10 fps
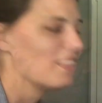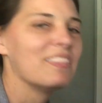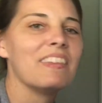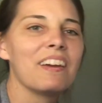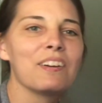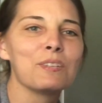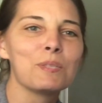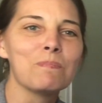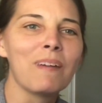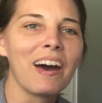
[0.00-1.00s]

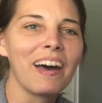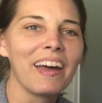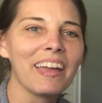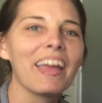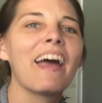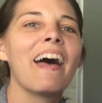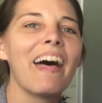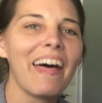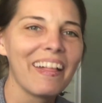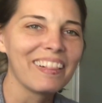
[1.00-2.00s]
There's my
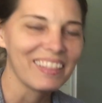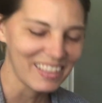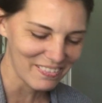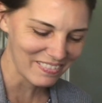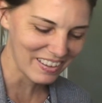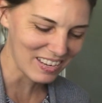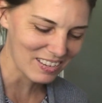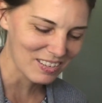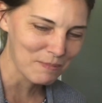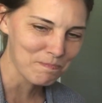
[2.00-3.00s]

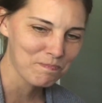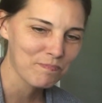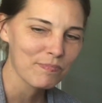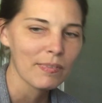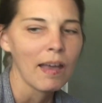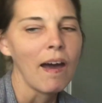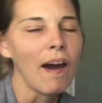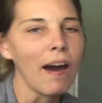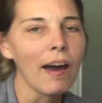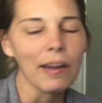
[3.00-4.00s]
elephant.
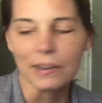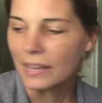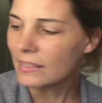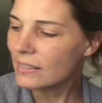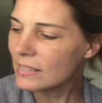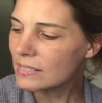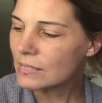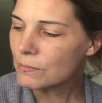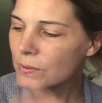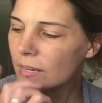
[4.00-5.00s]
All right, let's
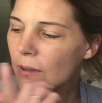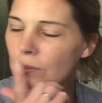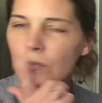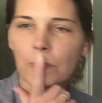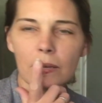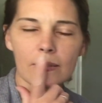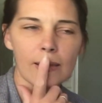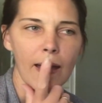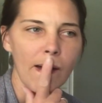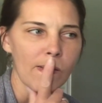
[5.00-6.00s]
see, what else was
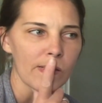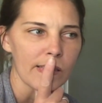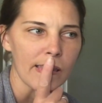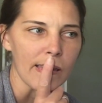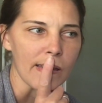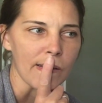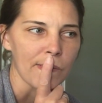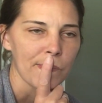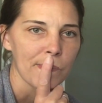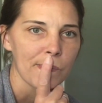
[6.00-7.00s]
out there?
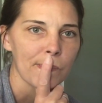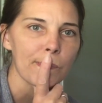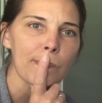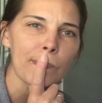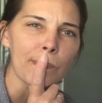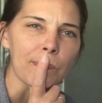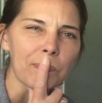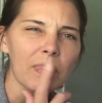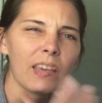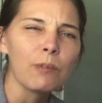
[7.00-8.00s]

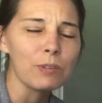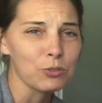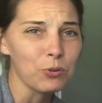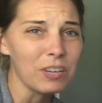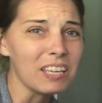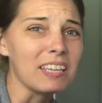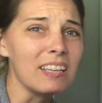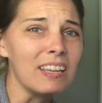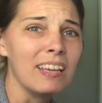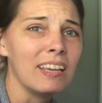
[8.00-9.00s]
It was
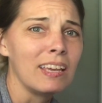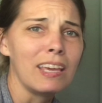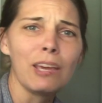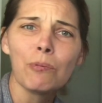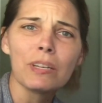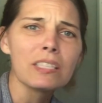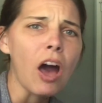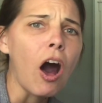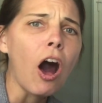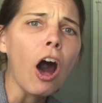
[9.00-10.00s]
green. It was
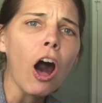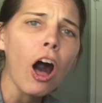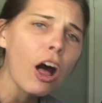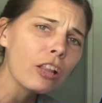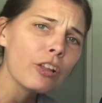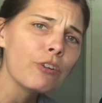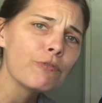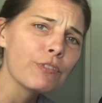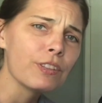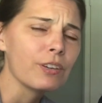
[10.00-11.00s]
all
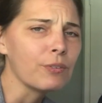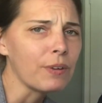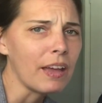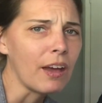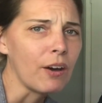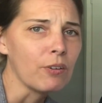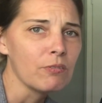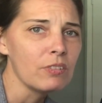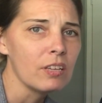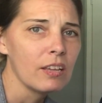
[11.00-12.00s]
over the
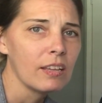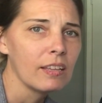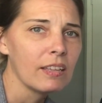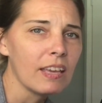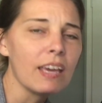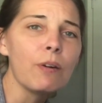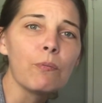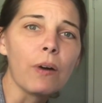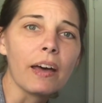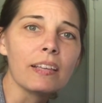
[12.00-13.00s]
ground. It
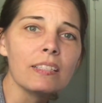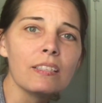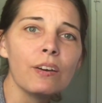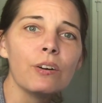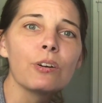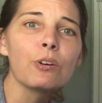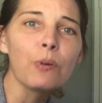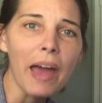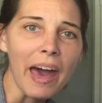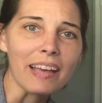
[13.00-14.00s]
was
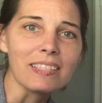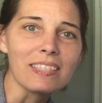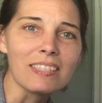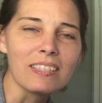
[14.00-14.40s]
grass.